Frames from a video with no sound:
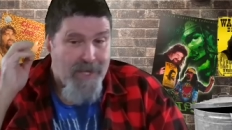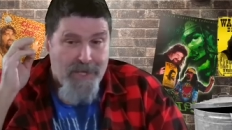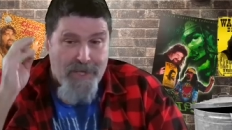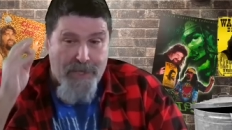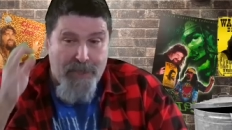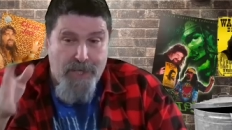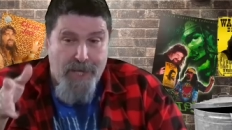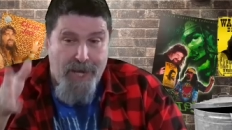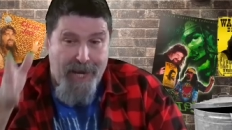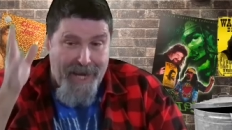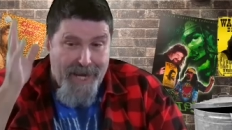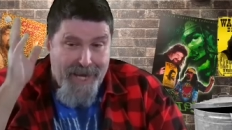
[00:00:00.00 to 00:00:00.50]

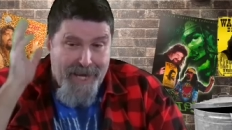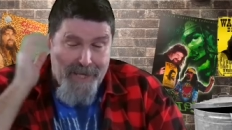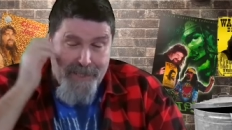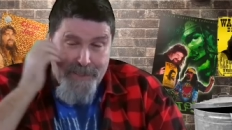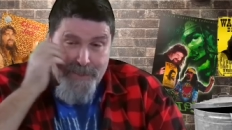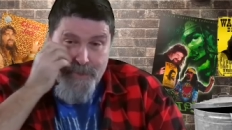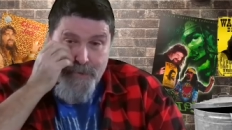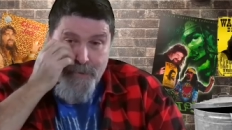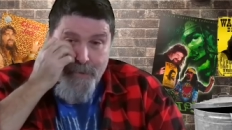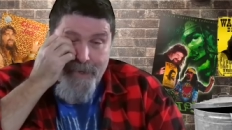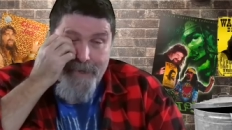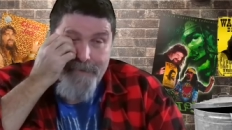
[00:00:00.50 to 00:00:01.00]

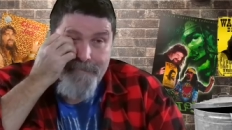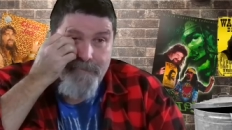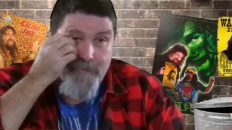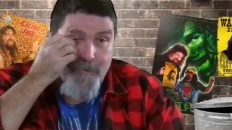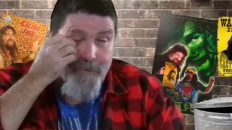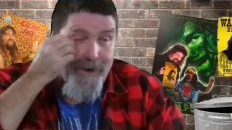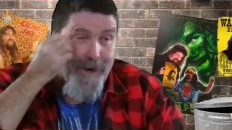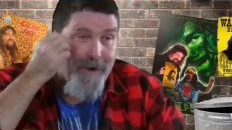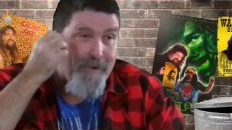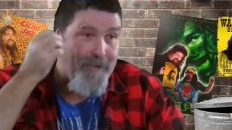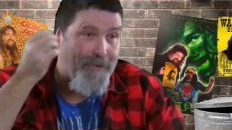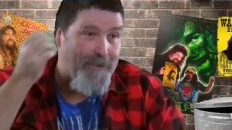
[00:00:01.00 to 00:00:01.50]
and
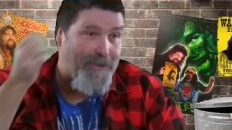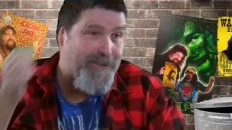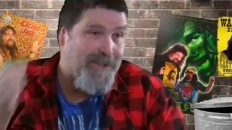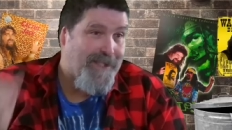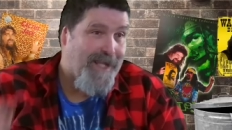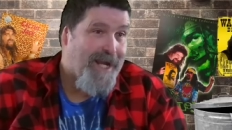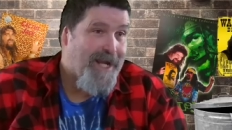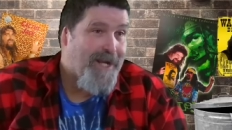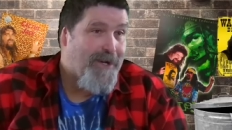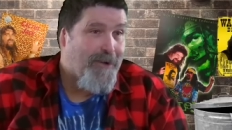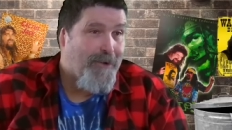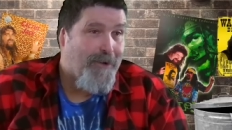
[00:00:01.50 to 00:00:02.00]
24 hours
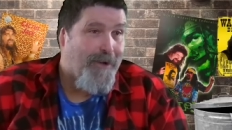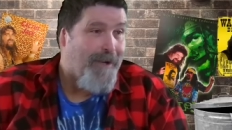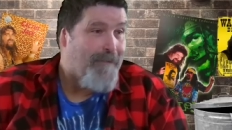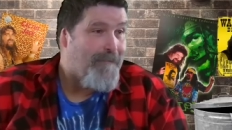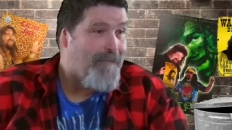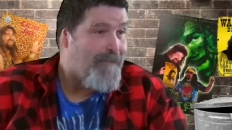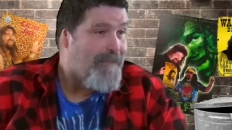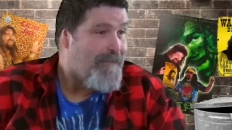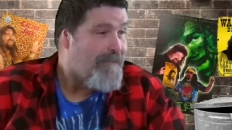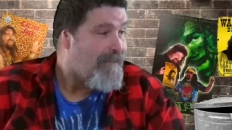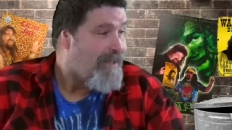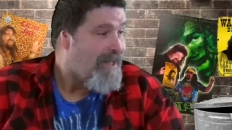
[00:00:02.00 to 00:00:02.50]
later,
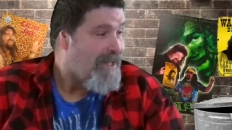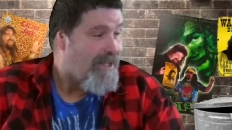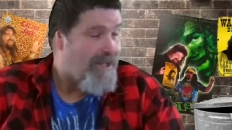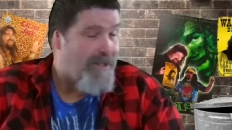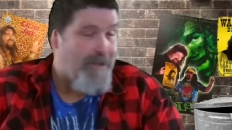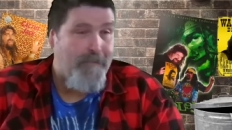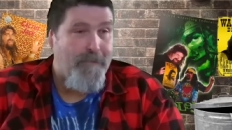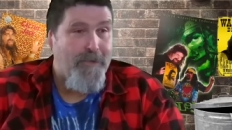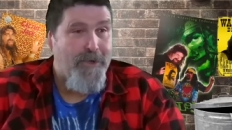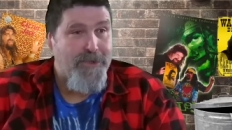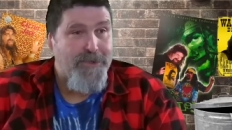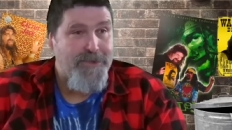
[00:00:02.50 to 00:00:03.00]
I'm in an
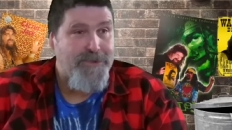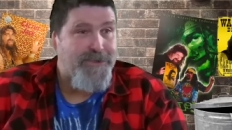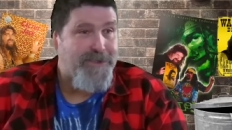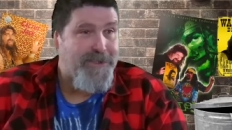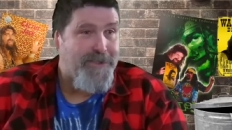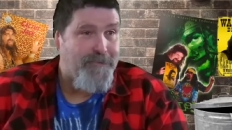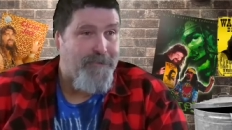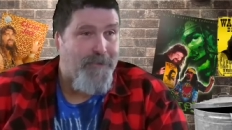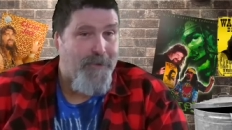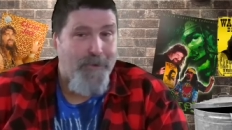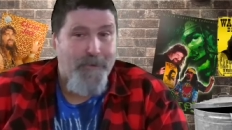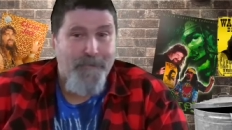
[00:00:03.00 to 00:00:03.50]

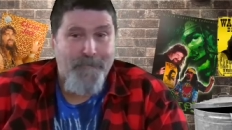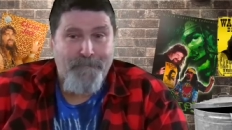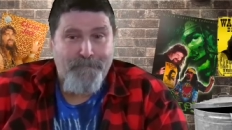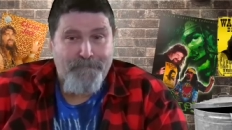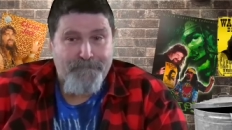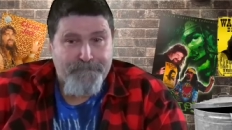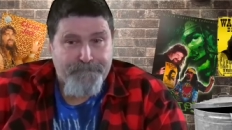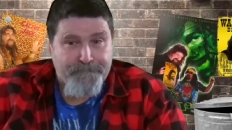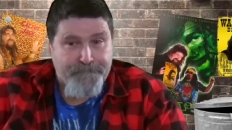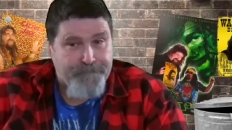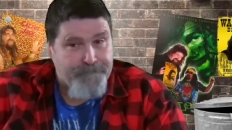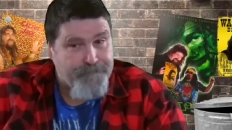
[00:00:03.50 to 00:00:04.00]
emergency room,
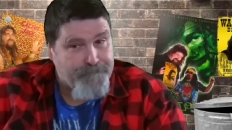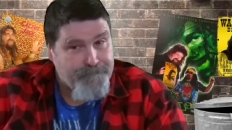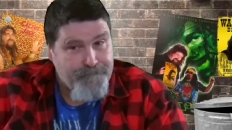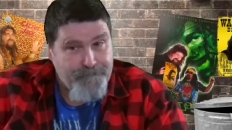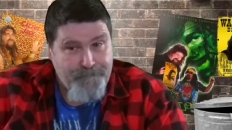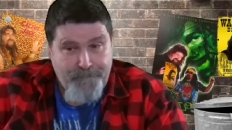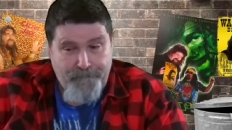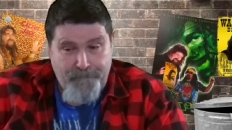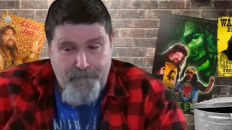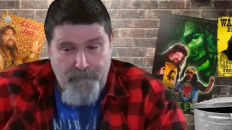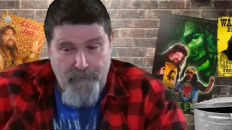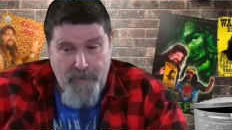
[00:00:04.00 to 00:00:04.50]

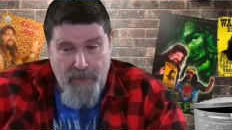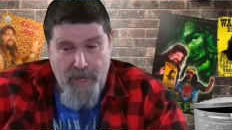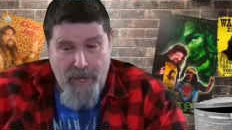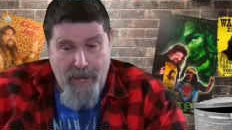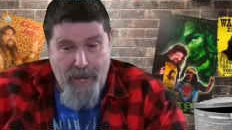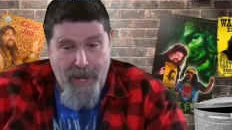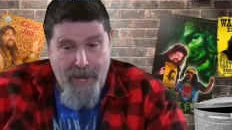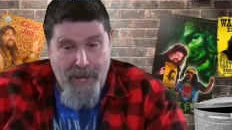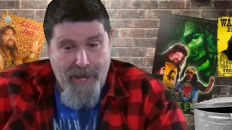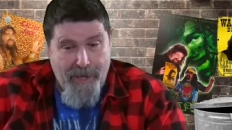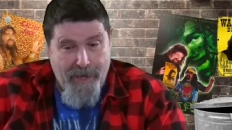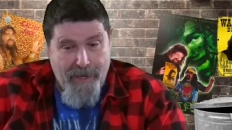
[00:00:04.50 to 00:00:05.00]

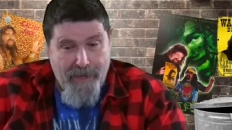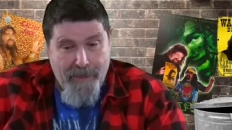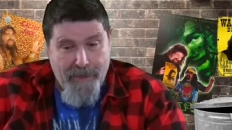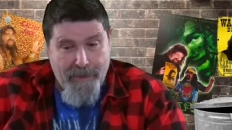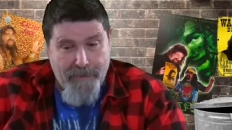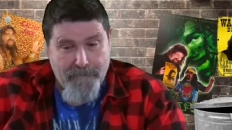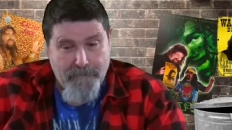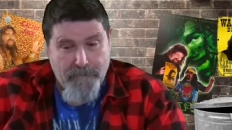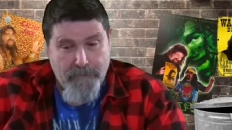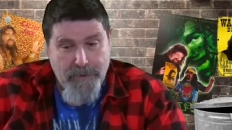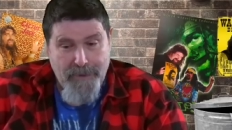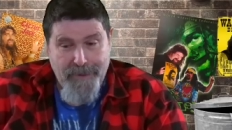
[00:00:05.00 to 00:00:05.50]

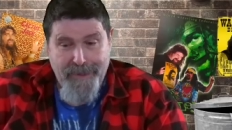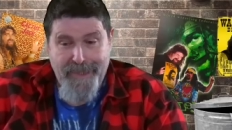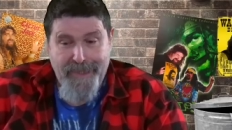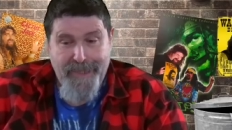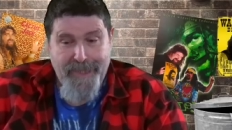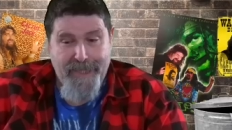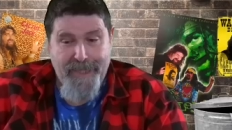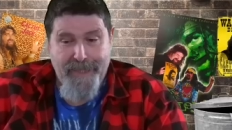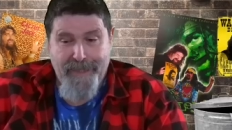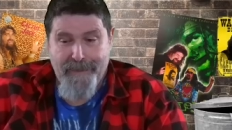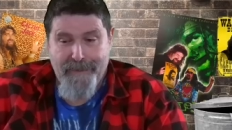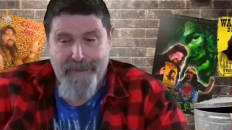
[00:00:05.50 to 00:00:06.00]
uh,
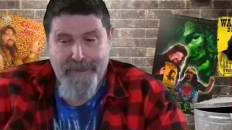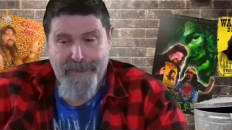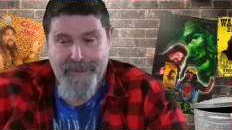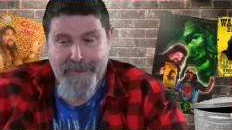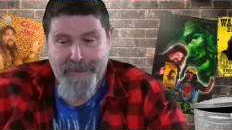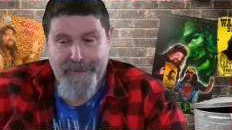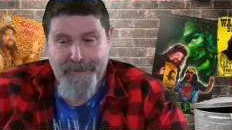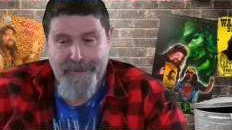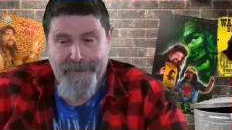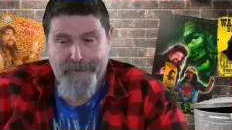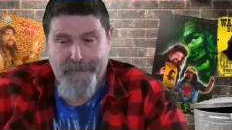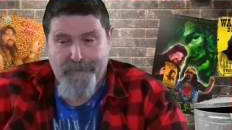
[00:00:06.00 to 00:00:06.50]
bleeding,
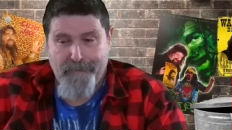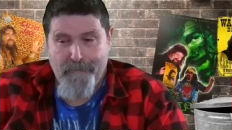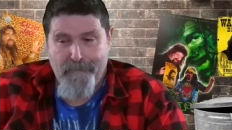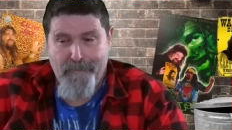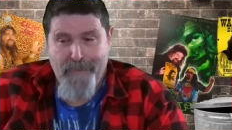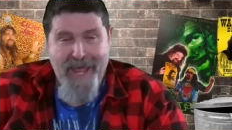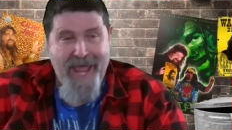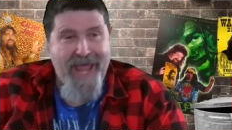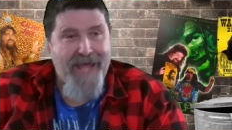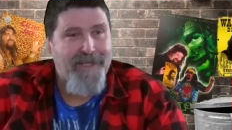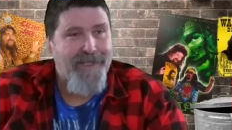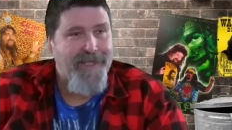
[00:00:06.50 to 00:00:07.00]
you know,
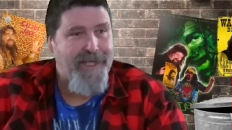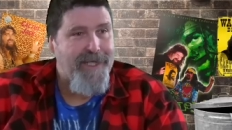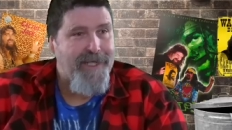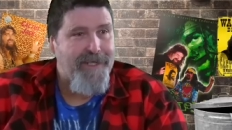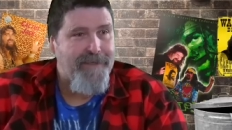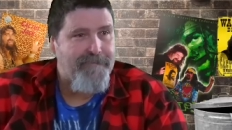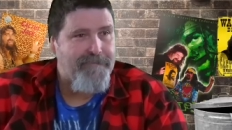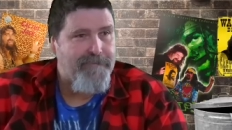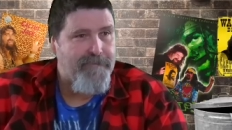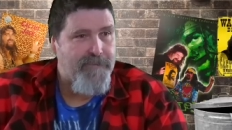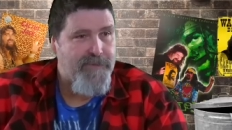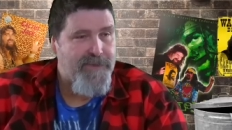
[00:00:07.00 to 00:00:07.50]

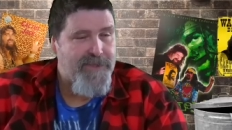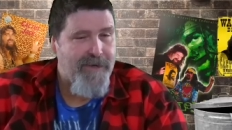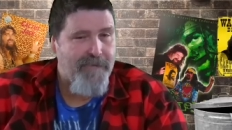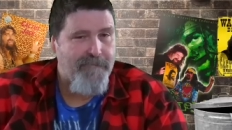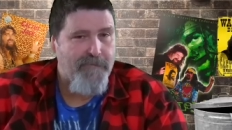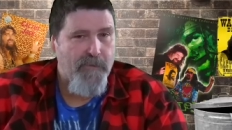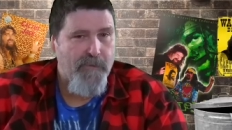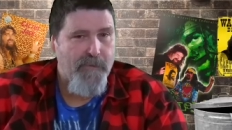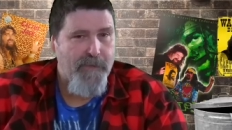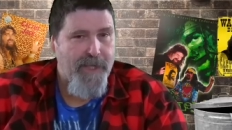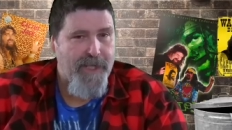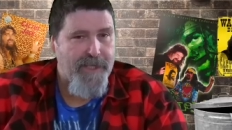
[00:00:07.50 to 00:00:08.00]
badly from
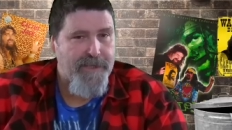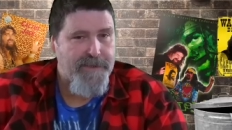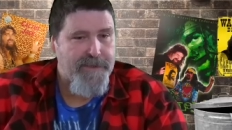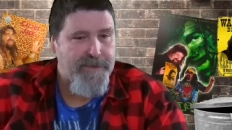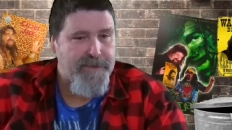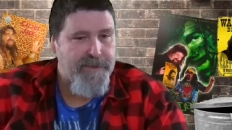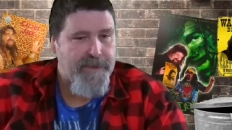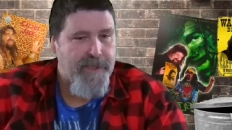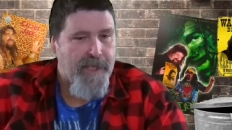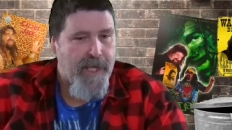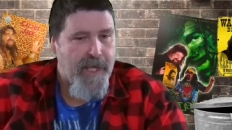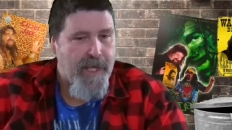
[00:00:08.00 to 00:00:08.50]
several
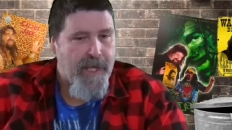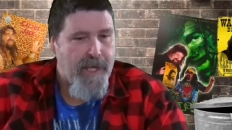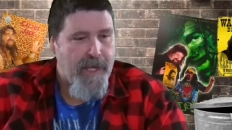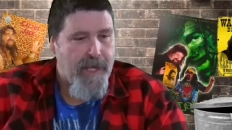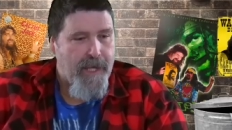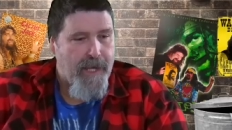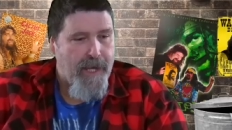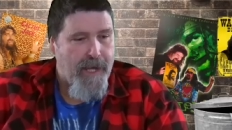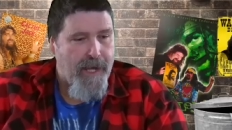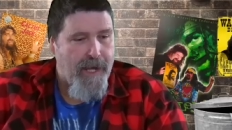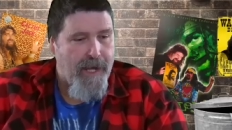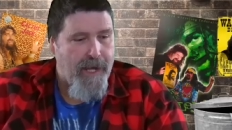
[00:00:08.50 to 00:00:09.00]
places
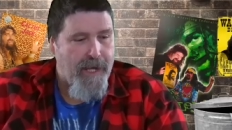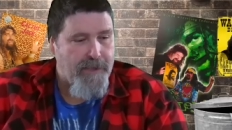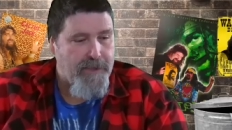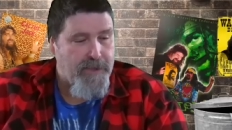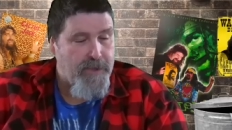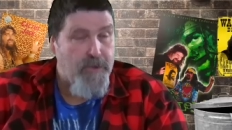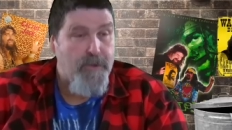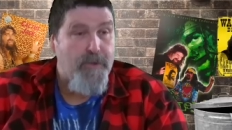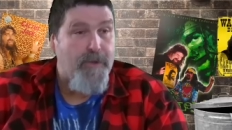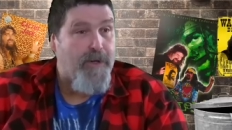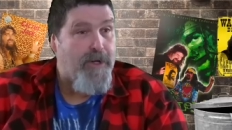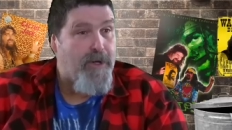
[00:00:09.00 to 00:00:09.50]
uh,
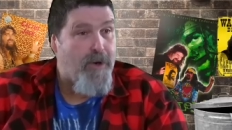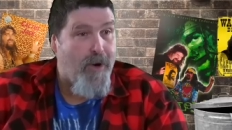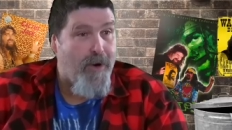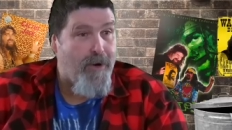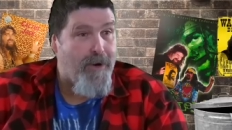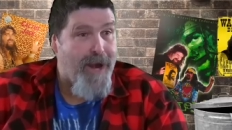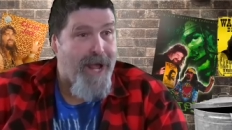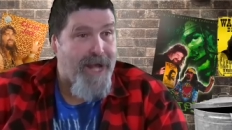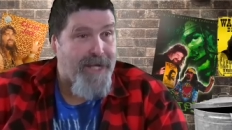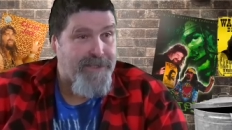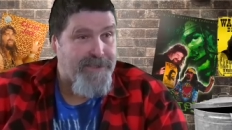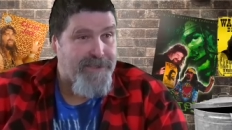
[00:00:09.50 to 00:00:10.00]
due to a
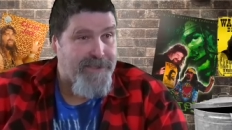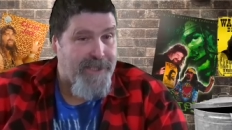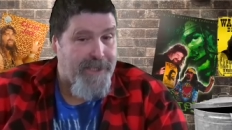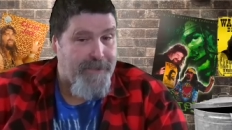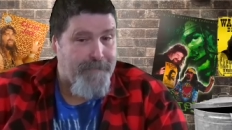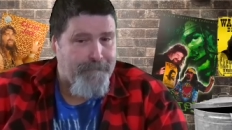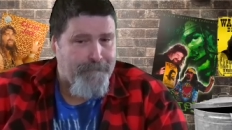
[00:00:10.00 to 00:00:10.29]
car accident.